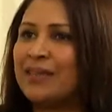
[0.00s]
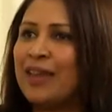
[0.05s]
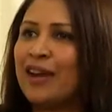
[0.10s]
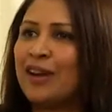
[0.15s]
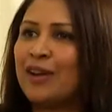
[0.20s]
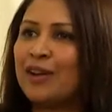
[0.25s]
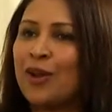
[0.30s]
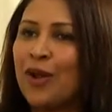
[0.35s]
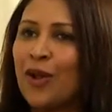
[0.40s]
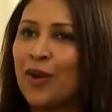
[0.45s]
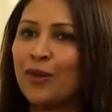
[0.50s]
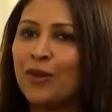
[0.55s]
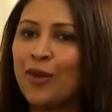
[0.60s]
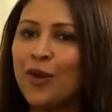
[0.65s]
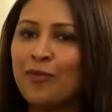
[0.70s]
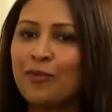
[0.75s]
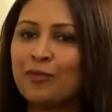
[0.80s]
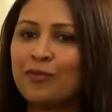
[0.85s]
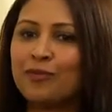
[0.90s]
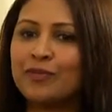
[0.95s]
there are a lot
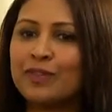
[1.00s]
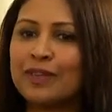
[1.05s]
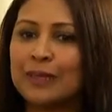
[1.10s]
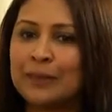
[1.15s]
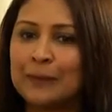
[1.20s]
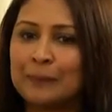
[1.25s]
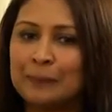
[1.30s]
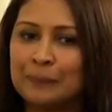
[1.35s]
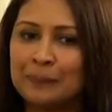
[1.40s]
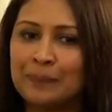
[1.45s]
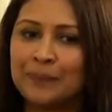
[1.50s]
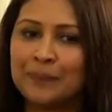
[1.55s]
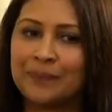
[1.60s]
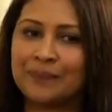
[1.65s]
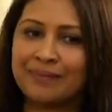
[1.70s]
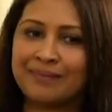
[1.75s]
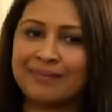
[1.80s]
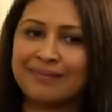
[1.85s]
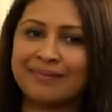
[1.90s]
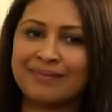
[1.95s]
of
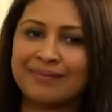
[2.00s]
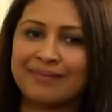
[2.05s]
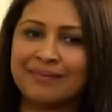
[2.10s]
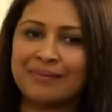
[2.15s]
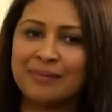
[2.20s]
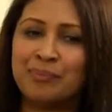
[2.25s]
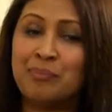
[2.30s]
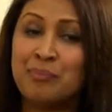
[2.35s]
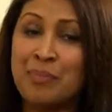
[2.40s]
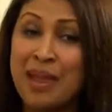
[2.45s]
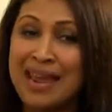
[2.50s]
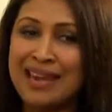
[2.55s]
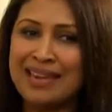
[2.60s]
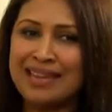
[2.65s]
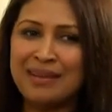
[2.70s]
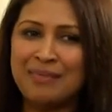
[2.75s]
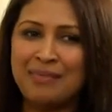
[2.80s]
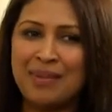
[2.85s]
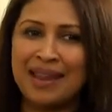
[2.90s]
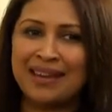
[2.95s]

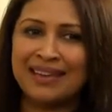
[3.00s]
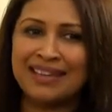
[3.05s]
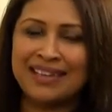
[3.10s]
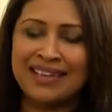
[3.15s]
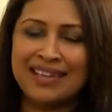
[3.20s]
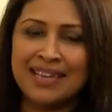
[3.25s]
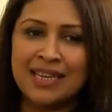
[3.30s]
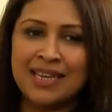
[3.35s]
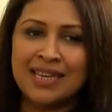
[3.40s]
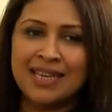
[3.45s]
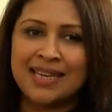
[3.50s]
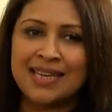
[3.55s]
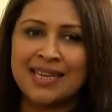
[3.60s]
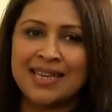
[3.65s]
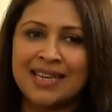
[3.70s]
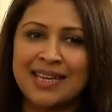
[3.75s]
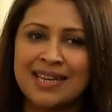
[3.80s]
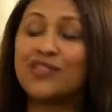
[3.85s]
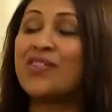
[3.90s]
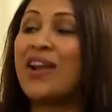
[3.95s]
many
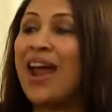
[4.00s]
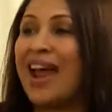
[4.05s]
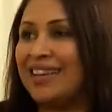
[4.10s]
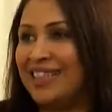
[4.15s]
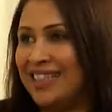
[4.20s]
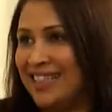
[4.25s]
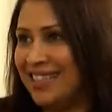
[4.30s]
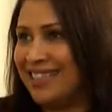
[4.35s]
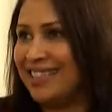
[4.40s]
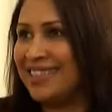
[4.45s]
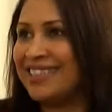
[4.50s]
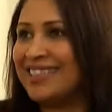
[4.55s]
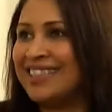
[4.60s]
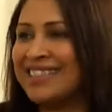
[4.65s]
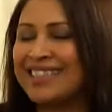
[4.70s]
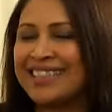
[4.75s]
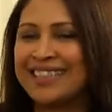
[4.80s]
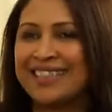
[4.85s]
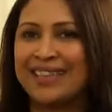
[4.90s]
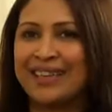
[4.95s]

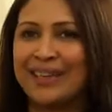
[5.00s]
traditions,